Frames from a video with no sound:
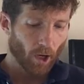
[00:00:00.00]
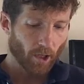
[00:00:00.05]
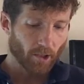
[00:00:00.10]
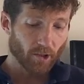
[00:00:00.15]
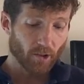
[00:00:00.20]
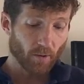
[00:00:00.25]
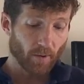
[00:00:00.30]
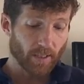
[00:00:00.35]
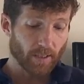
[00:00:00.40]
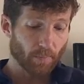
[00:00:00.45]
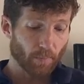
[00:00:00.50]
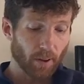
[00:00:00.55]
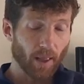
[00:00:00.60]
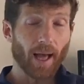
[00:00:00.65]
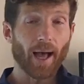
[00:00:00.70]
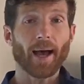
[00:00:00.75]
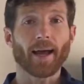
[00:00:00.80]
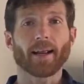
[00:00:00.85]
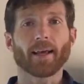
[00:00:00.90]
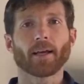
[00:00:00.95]
A story's
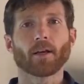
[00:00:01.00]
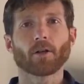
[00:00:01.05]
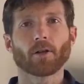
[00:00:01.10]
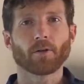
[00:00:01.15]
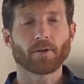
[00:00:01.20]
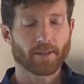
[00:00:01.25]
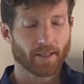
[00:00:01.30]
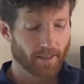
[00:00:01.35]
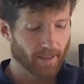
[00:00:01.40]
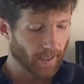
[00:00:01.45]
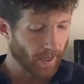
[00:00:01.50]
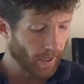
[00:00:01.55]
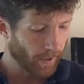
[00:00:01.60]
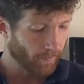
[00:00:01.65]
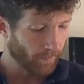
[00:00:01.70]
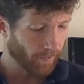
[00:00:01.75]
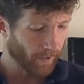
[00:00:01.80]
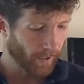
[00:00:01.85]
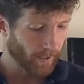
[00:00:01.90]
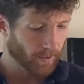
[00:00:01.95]
plot includes its
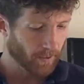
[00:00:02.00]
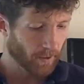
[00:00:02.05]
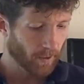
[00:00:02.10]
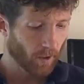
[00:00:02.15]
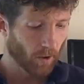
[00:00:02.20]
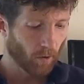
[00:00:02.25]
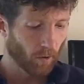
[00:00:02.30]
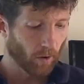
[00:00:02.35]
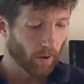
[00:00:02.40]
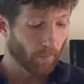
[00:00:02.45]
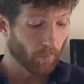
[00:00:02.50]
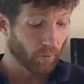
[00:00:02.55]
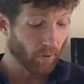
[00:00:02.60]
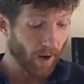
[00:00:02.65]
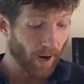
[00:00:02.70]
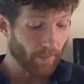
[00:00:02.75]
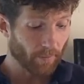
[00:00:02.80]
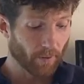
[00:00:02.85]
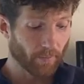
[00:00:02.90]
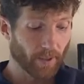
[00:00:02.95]
conflict, or a
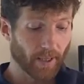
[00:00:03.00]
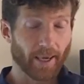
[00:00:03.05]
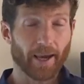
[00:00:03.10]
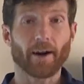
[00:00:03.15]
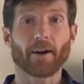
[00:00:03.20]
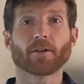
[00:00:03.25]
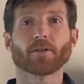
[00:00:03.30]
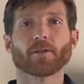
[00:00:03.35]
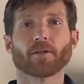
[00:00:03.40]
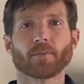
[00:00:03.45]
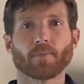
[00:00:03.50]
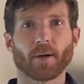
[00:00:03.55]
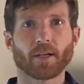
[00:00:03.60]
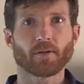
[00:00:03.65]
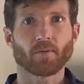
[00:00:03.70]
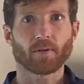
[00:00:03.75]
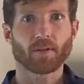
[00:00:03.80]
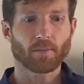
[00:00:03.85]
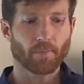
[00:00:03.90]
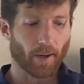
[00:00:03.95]
problem the characters
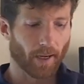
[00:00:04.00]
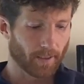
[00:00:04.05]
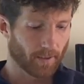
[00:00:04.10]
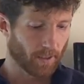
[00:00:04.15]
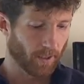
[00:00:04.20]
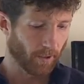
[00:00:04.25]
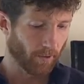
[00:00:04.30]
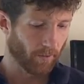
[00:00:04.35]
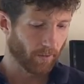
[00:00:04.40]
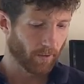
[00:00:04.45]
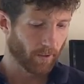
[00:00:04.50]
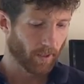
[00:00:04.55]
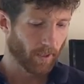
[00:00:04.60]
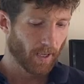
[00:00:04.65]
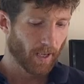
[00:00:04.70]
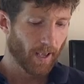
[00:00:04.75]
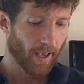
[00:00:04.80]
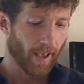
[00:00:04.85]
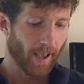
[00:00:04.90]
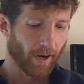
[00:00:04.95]
must respond to.
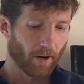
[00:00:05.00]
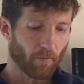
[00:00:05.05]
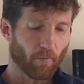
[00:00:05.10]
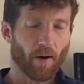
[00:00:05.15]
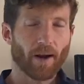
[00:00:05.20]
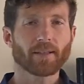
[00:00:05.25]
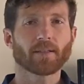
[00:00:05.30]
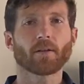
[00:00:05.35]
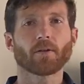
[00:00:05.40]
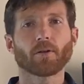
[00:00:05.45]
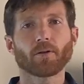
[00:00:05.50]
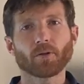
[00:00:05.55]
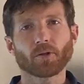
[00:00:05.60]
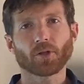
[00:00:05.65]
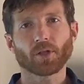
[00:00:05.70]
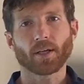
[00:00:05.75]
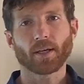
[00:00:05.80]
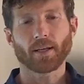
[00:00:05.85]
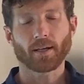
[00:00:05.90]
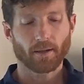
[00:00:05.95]
And a
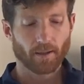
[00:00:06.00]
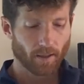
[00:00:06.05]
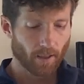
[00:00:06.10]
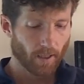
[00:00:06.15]
resolution